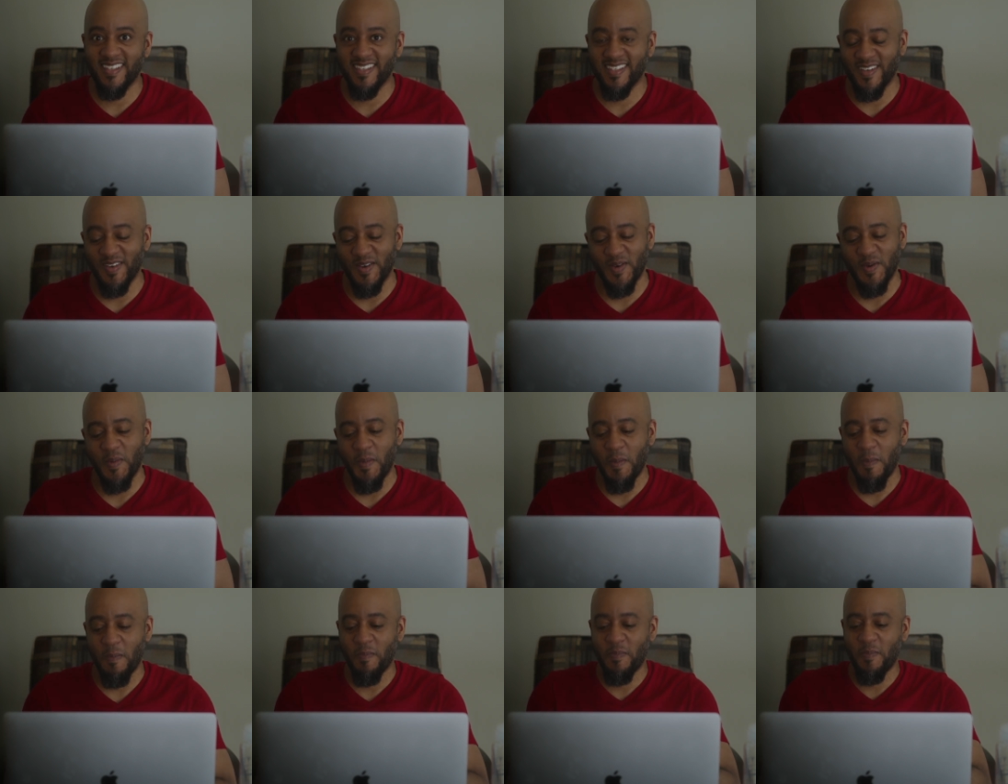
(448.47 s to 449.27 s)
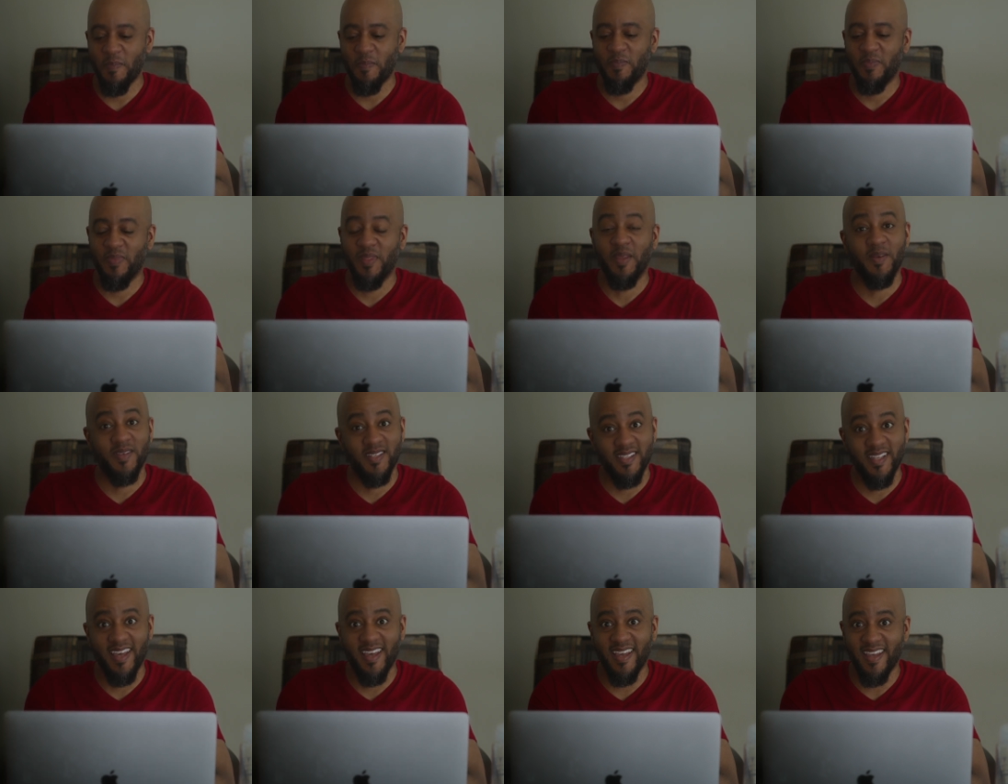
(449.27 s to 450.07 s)
So there's
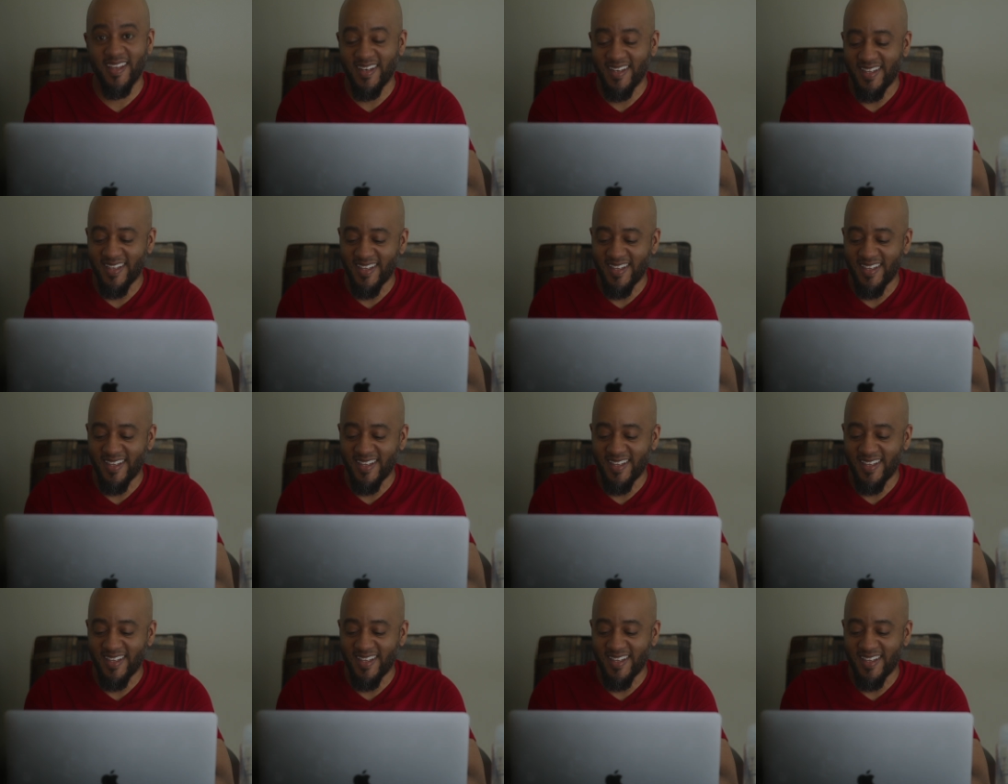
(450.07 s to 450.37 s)
that.